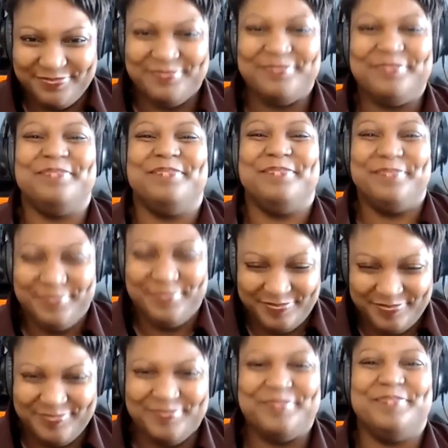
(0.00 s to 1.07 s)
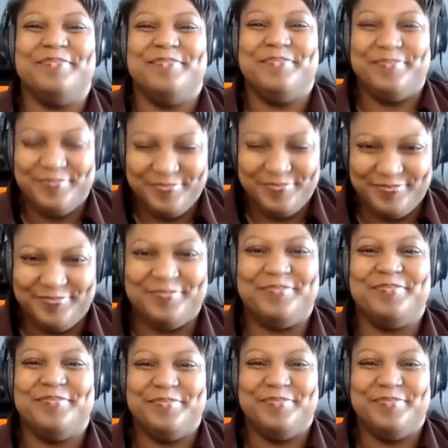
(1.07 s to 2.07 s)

And, when I get a